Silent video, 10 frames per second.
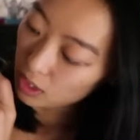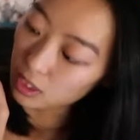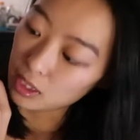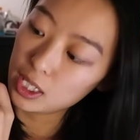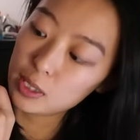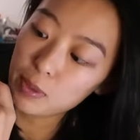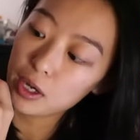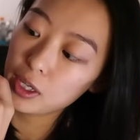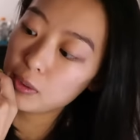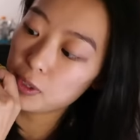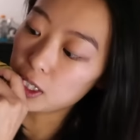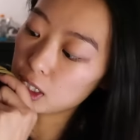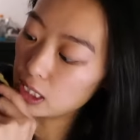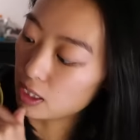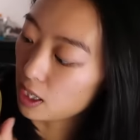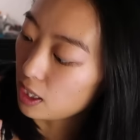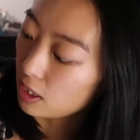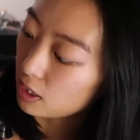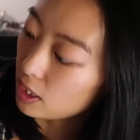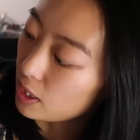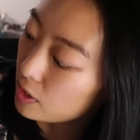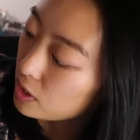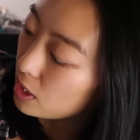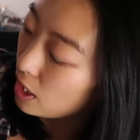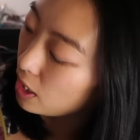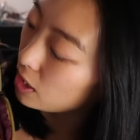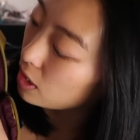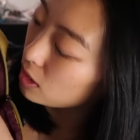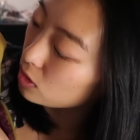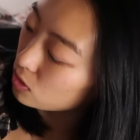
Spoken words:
in this pocket we can see there's a